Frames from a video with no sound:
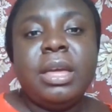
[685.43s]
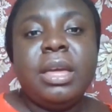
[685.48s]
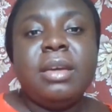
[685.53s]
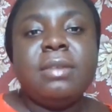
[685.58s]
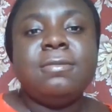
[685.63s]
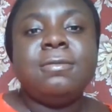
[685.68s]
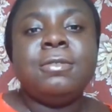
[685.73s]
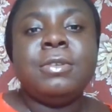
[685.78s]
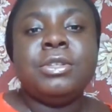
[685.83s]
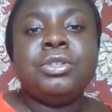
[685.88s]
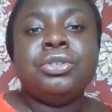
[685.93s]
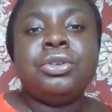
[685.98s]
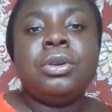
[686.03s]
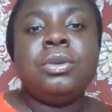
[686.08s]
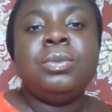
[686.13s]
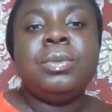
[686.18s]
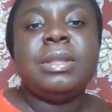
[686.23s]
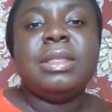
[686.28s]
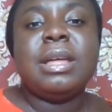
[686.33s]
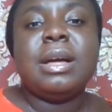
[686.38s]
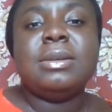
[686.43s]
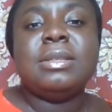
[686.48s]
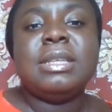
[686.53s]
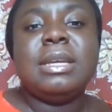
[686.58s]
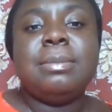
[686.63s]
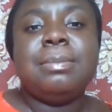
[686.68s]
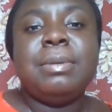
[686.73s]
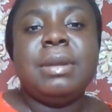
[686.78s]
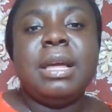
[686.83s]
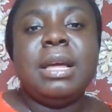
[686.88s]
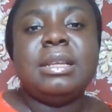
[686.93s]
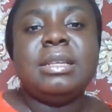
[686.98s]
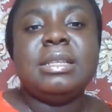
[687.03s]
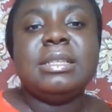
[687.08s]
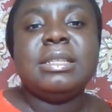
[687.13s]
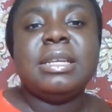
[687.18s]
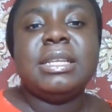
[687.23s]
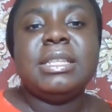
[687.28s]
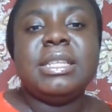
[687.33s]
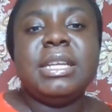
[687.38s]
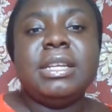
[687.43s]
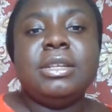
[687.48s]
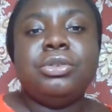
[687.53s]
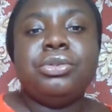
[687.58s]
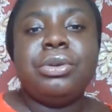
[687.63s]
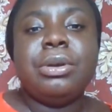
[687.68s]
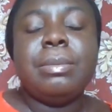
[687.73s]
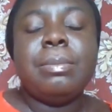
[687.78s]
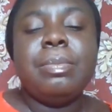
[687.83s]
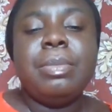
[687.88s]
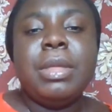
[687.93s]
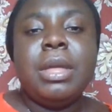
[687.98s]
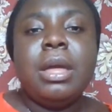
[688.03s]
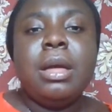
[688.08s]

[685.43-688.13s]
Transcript: A vision without a plan is a daydream.